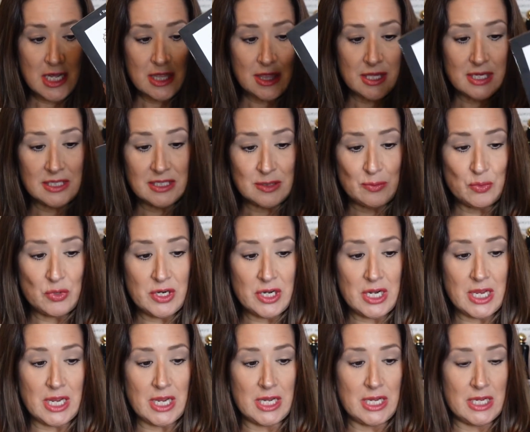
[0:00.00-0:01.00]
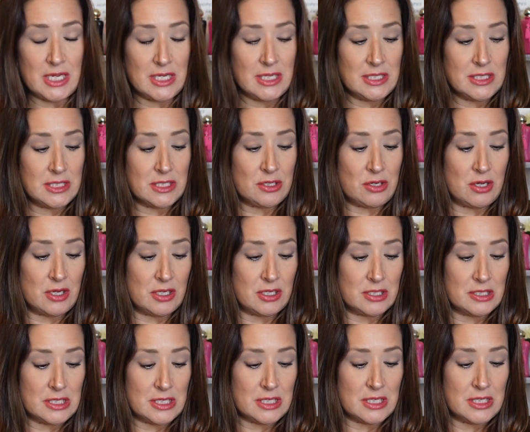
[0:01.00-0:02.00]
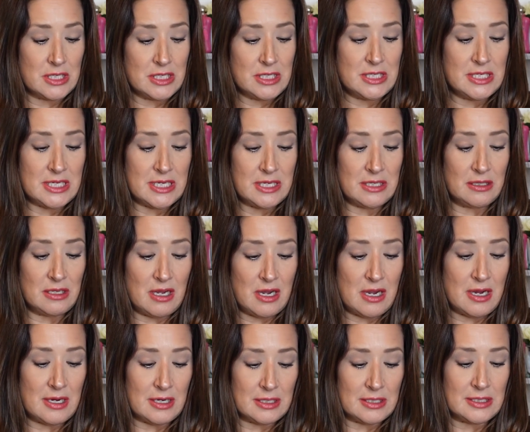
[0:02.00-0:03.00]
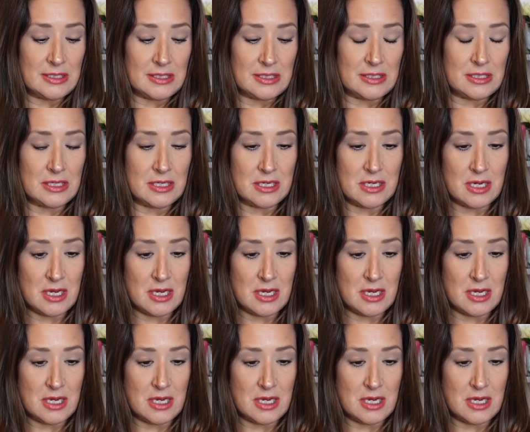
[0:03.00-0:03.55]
this one is called Delox.